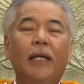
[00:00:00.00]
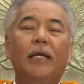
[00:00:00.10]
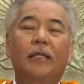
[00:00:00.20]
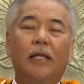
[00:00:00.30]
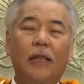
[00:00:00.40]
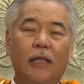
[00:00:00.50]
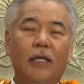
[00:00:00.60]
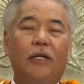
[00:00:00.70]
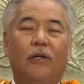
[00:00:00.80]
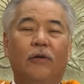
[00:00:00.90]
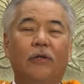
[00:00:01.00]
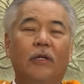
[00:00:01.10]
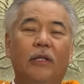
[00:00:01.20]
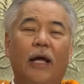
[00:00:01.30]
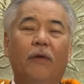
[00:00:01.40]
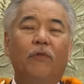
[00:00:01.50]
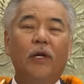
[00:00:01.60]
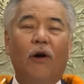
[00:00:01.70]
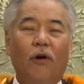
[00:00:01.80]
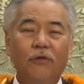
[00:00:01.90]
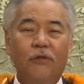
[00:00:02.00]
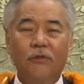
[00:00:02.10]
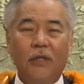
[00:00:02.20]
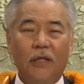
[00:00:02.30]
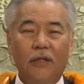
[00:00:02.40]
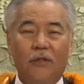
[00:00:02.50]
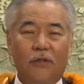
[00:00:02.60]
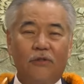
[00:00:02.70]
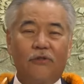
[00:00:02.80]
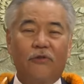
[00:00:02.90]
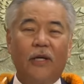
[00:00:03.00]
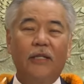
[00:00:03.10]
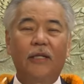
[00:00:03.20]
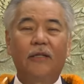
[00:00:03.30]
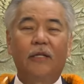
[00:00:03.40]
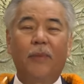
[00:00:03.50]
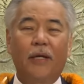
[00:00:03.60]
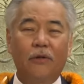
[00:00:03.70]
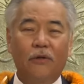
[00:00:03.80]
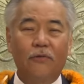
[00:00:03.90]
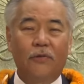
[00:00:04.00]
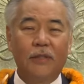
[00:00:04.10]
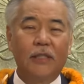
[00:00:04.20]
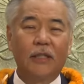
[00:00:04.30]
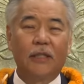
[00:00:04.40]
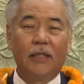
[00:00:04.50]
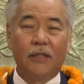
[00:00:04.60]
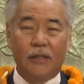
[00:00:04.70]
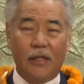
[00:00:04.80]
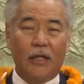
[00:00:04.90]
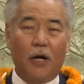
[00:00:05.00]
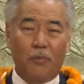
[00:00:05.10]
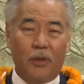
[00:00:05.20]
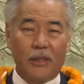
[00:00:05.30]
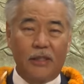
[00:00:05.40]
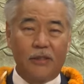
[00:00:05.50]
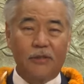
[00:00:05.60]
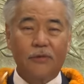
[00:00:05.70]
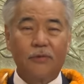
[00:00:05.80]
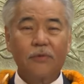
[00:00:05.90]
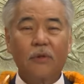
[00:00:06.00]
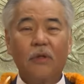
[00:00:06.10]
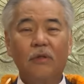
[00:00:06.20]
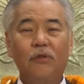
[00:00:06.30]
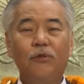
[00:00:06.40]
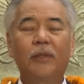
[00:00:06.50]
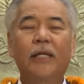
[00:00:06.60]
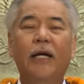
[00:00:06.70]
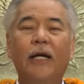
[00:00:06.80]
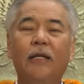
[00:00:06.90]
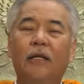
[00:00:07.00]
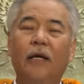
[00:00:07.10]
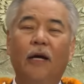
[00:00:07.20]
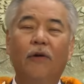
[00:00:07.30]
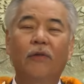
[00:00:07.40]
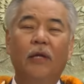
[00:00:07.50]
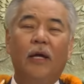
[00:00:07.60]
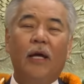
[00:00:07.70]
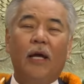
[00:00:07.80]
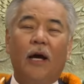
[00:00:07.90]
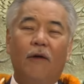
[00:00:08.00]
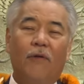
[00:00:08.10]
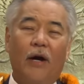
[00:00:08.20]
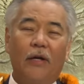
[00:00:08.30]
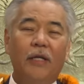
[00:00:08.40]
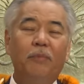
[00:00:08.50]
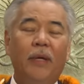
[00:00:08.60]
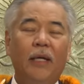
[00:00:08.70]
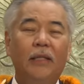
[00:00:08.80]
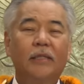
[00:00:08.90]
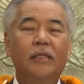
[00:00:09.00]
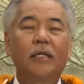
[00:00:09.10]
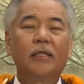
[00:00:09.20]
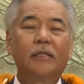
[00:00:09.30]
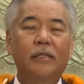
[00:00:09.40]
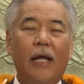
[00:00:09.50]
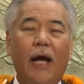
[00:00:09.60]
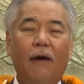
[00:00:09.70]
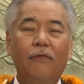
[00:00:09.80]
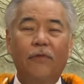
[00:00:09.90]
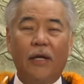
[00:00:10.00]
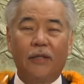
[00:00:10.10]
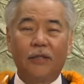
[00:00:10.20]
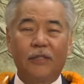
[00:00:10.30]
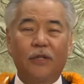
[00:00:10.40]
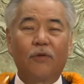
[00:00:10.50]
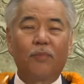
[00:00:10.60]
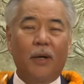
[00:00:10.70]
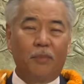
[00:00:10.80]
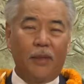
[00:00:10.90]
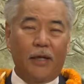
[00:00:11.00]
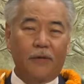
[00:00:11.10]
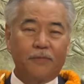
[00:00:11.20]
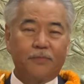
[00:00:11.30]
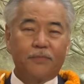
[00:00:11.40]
made it clear that we also need to strengthen the medical facilities in our prisons to protect the health of our inmates, staff, and the general public.